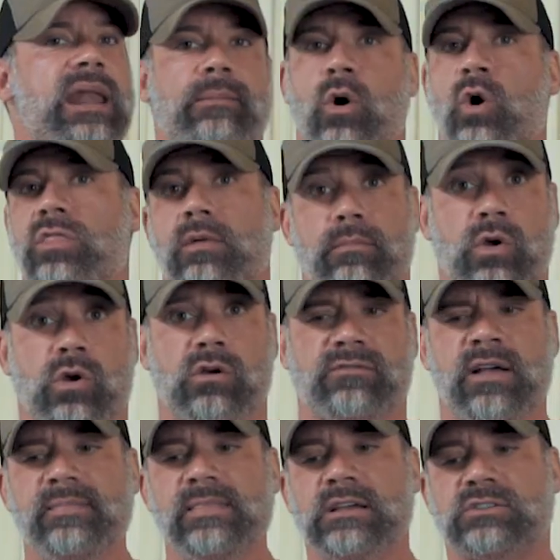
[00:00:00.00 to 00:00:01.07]
I'm on the
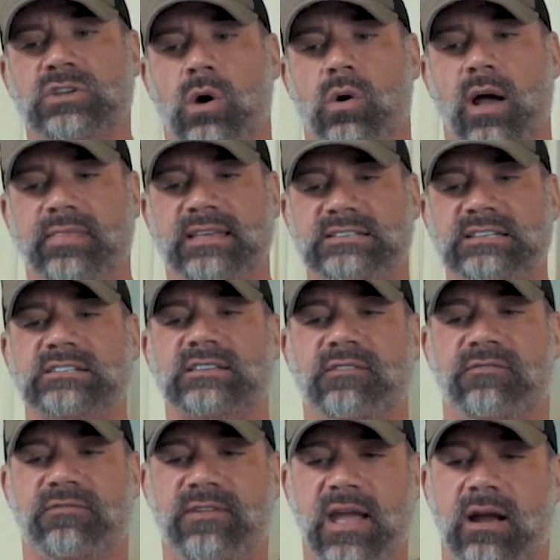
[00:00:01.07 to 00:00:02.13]
move. So this is a
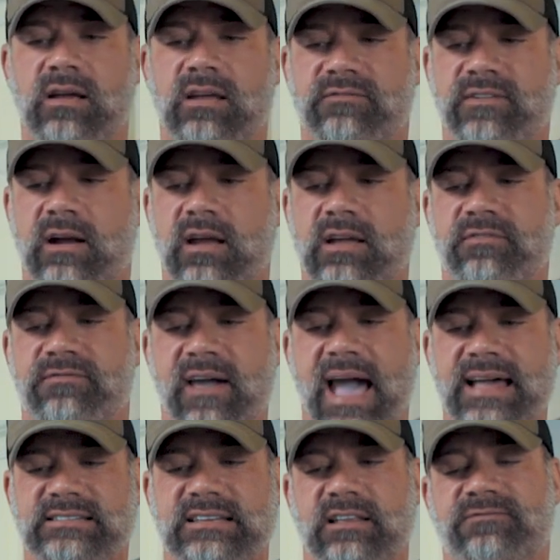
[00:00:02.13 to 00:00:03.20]
very, very
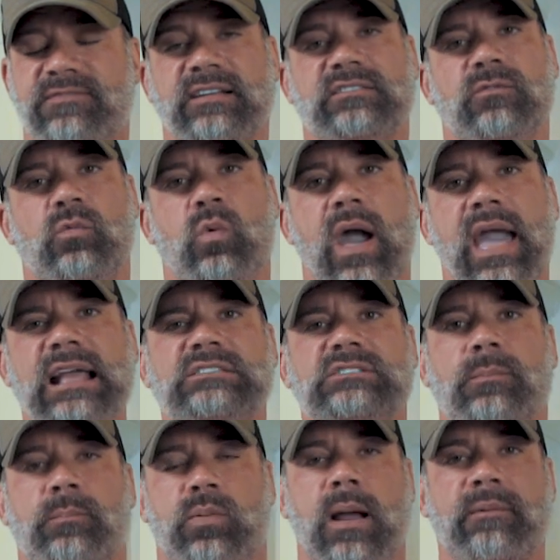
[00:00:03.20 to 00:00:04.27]
fast and effective way
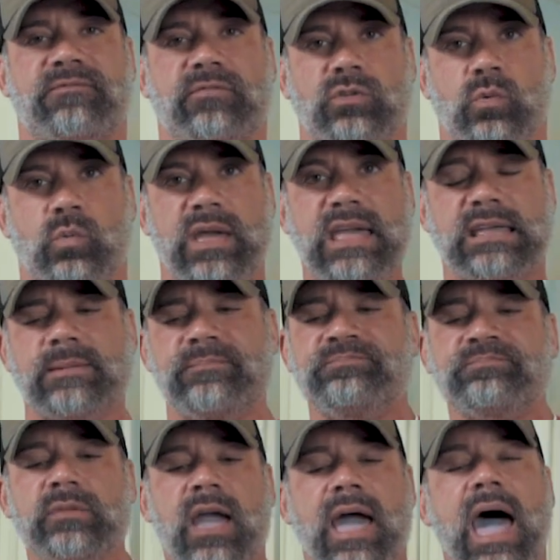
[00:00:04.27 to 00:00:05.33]
to prep for the week.
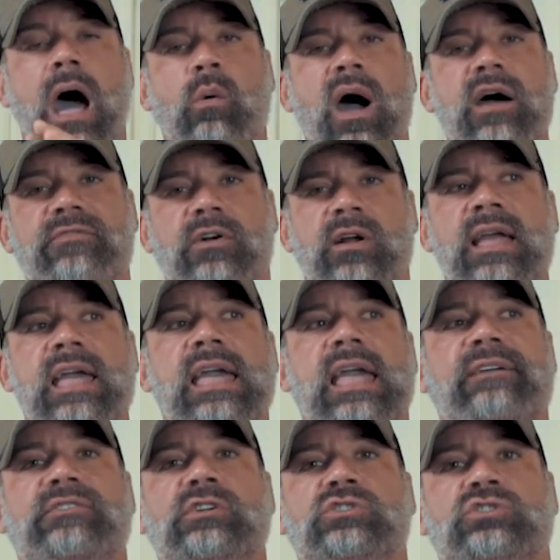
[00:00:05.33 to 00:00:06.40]
However,
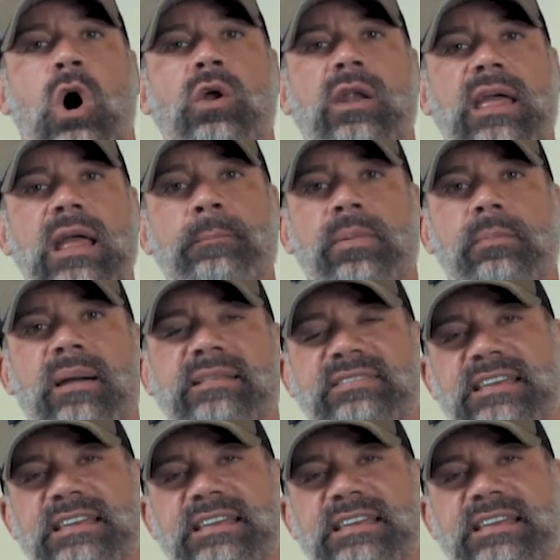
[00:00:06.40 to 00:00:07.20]
if you don't implement